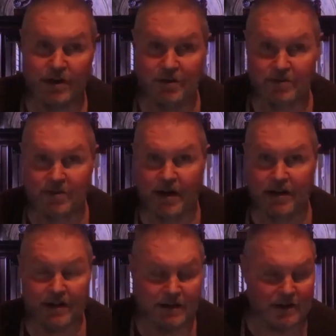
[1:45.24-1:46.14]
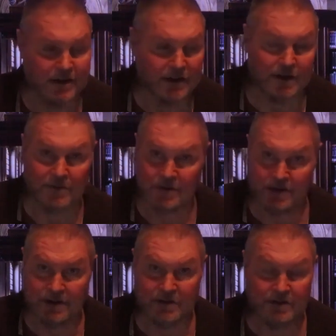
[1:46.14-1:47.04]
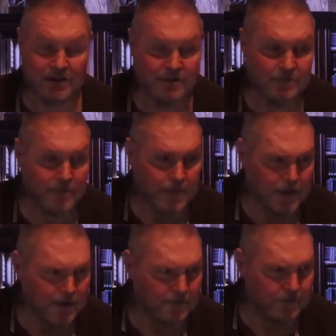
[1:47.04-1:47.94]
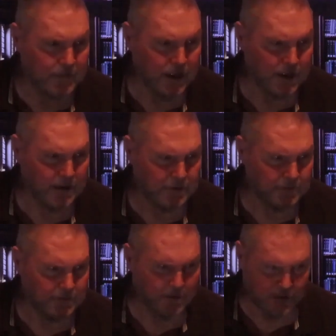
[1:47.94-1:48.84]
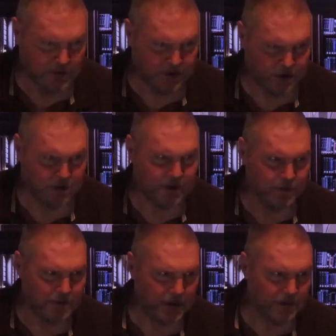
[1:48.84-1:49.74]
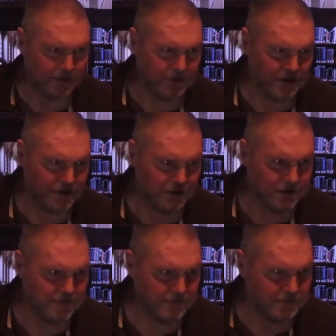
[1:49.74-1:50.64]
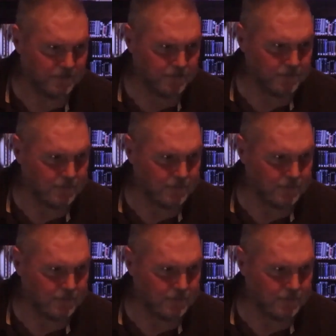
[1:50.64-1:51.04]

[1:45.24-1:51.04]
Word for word: So I'm going to try that uh, with this tape. Uh, but we'll, surely we'll be able to finish up.